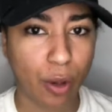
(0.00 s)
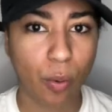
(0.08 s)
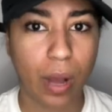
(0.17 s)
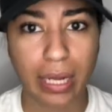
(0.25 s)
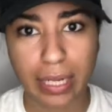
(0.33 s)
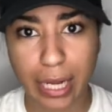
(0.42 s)
oh,
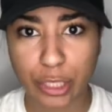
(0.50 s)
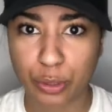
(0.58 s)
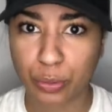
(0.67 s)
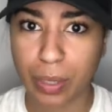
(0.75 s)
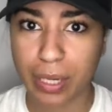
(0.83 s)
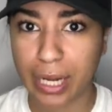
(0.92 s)
I got
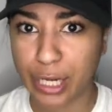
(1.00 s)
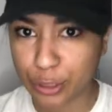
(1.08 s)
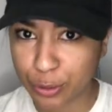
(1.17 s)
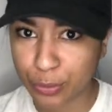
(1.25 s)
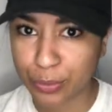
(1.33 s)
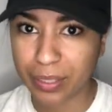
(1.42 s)
you, I got
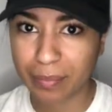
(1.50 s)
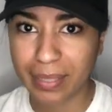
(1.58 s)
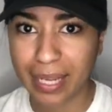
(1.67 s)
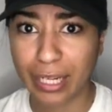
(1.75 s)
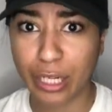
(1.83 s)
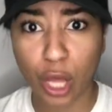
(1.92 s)
you. And I'm
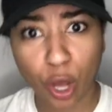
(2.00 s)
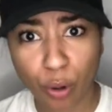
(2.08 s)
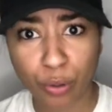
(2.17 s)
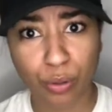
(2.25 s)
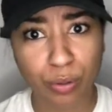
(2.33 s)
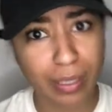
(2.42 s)
like,
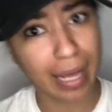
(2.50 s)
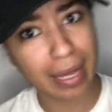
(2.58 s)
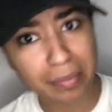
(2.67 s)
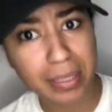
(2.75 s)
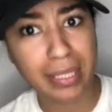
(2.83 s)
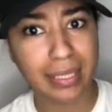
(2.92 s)
no, you don't
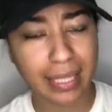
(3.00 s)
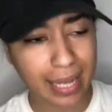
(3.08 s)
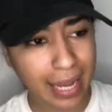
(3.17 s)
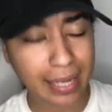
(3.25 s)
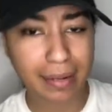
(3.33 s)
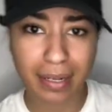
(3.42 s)
got me. Like,
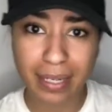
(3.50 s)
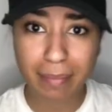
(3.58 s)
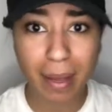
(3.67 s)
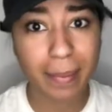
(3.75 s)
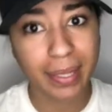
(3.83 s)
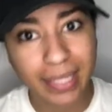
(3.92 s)
I, I need
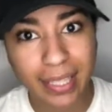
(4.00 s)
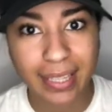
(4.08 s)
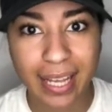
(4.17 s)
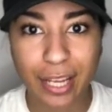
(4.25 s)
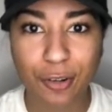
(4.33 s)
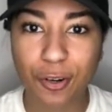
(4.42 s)
my money.
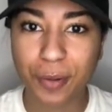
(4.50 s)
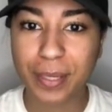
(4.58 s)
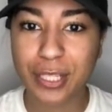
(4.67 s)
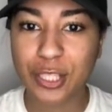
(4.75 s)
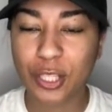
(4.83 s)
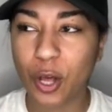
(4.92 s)
Like, you know what I
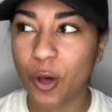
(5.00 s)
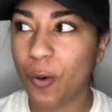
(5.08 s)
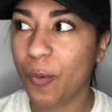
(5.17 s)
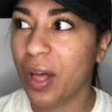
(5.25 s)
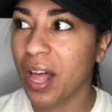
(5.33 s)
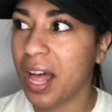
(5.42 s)
mean?
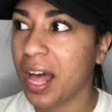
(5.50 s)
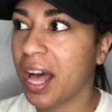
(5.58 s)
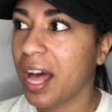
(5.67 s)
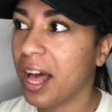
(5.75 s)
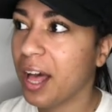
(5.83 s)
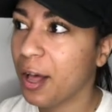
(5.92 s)
So,
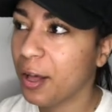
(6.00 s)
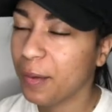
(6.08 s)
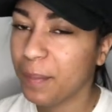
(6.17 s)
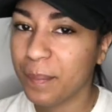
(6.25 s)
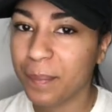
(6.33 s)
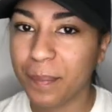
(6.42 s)

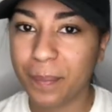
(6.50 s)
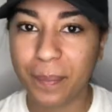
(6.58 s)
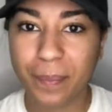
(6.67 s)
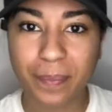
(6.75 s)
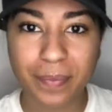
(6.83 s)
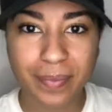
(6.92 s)
um,
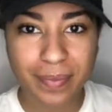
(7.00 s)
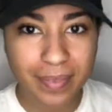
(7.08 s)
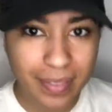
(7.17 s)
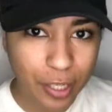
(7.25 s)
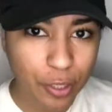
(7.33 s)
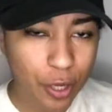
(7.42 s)

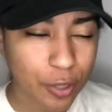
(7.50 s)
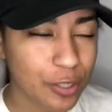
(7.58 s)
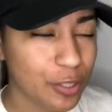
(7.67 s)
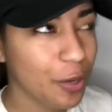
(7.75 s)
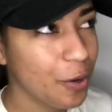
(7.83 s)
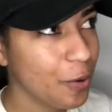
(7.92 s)
you know,
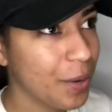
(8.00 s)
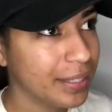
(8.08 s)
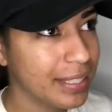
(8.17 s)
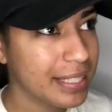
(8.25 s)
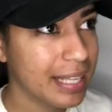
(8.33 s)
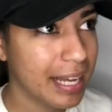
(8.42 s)
so at
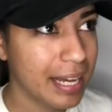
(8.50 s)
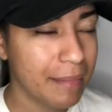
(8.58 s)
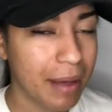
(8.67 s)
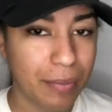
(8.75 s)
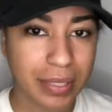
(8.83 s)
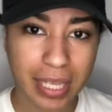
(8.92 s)
the time
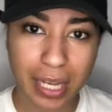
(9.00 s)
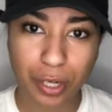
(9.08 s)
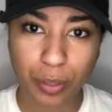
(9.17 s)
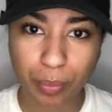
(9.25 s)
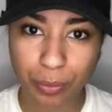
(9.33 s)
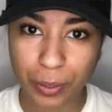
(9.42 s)
I was
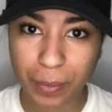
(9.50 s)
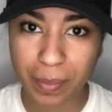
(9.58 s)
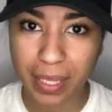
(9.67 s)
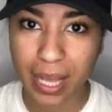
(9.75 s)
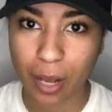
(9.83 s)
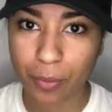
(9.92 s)
getting
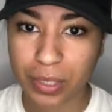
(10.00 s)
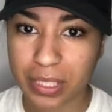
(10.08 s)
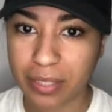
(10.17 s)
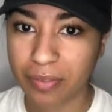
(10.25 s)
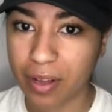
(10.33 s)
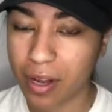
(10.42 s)
employment, I was
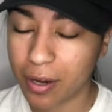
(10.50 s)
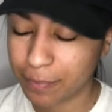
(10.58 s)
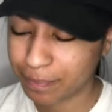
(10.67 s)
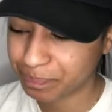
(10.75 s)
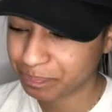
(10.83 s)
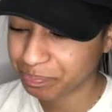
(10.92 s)

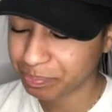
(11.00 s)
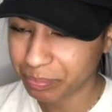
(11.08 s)
um,